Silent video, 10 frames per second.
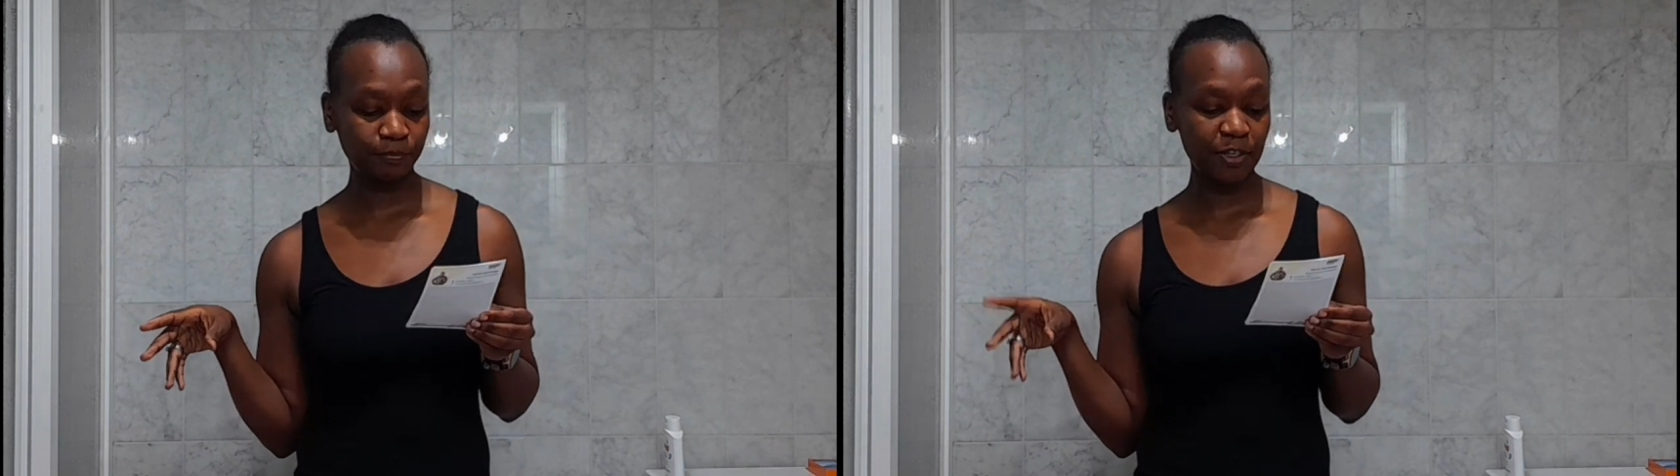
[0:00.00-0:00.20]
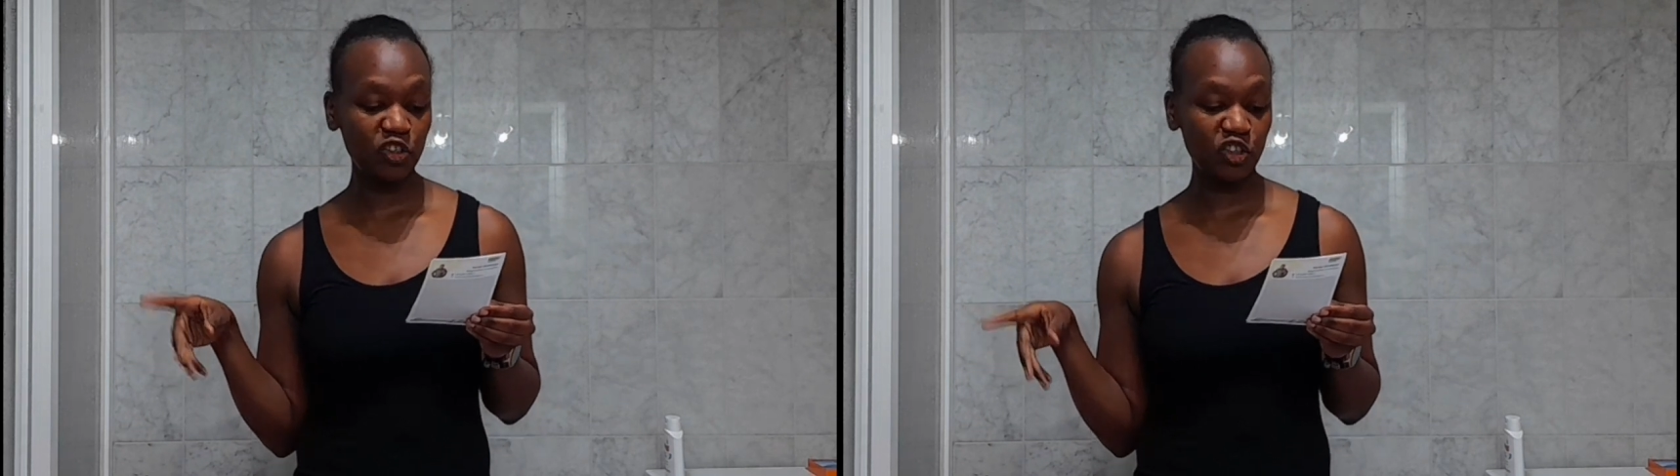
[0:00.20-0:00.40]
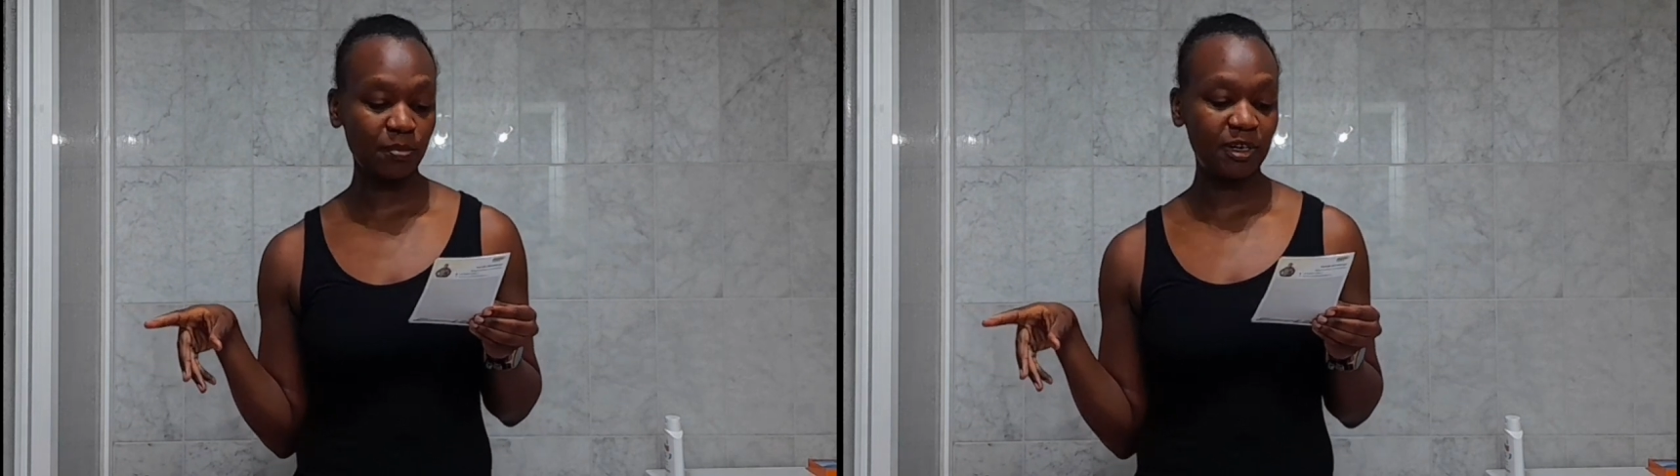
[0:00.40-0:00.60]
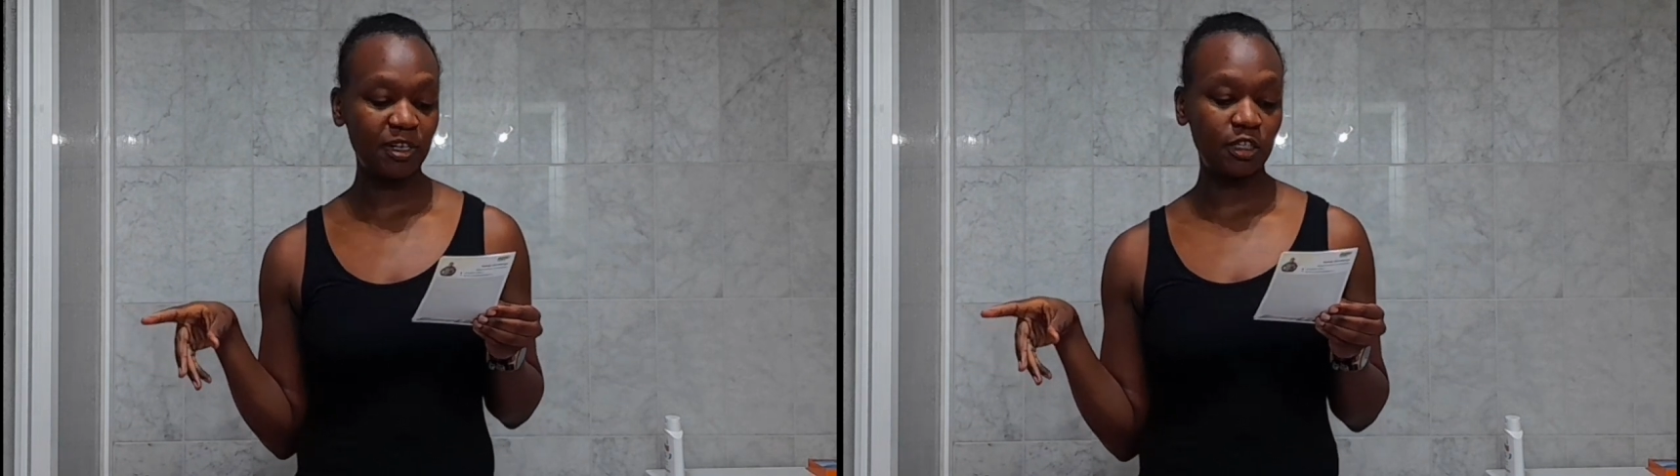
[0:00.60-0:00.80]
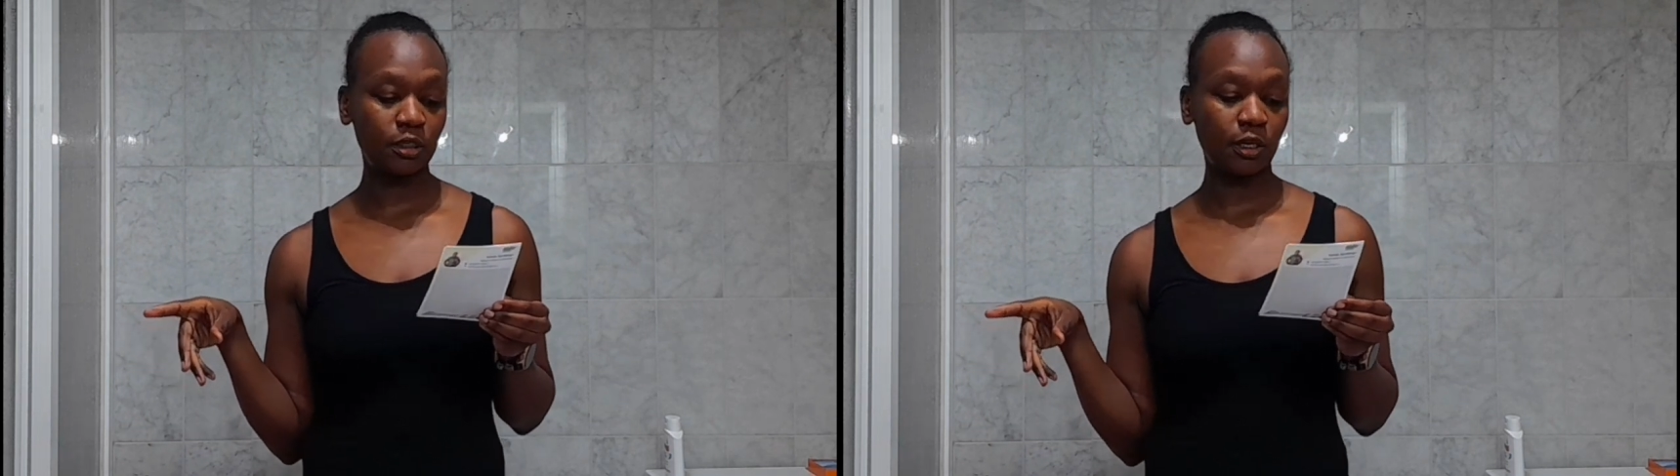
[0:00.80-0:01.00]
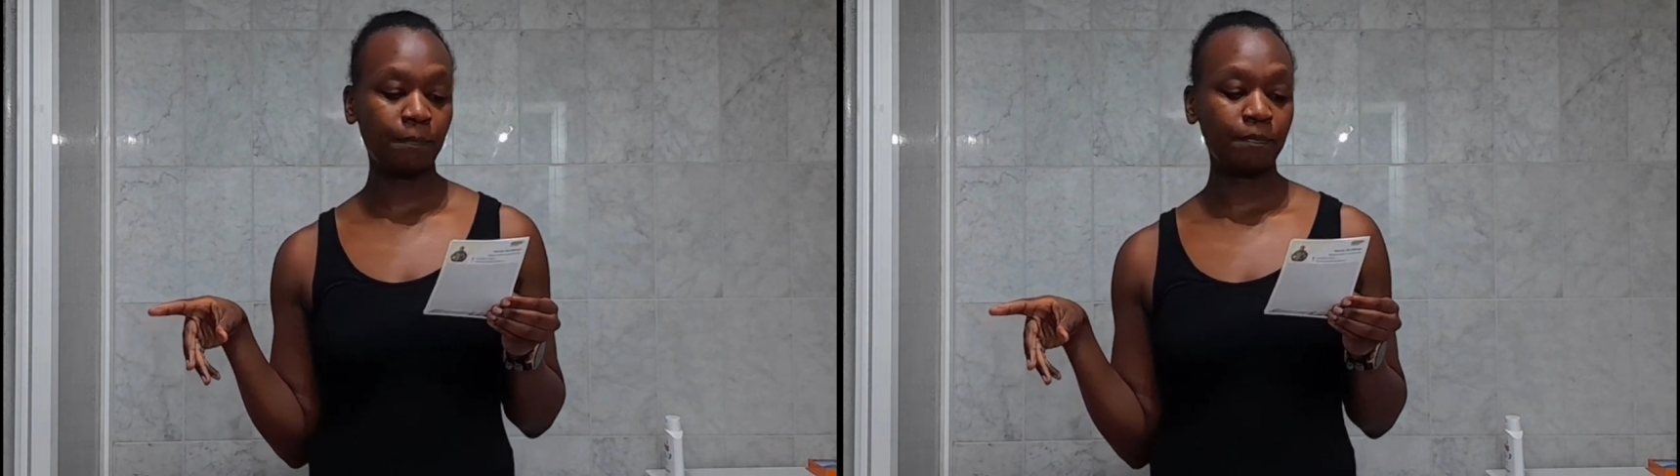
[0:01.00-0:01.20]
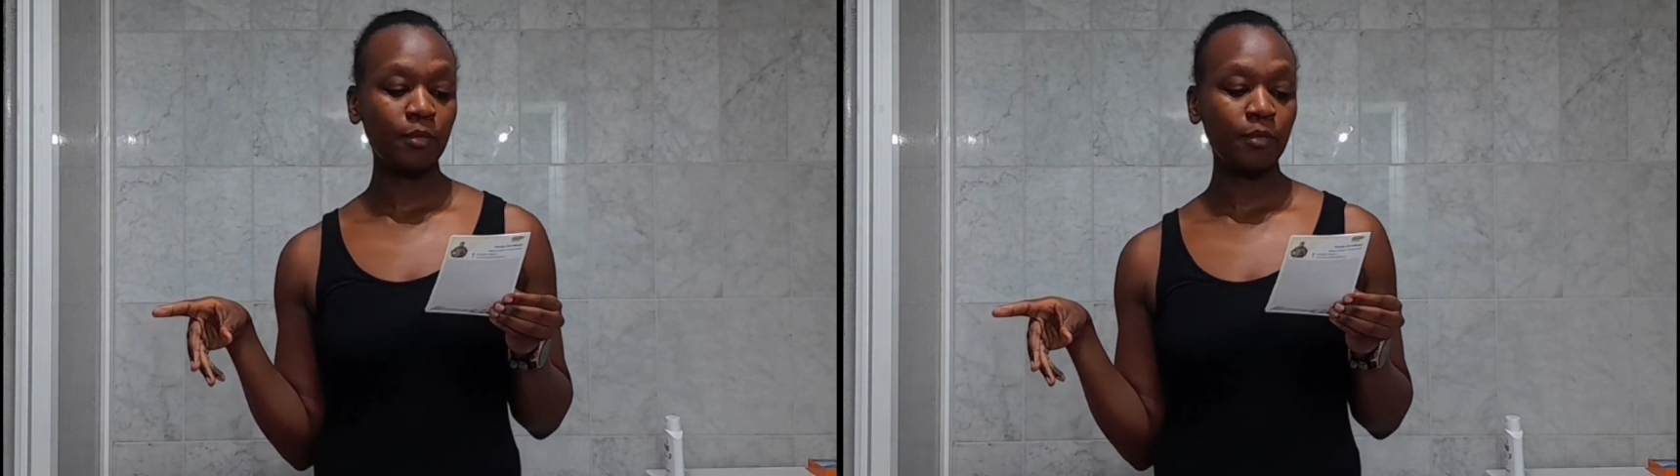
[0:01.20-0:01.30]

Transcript: in Germany, yeah.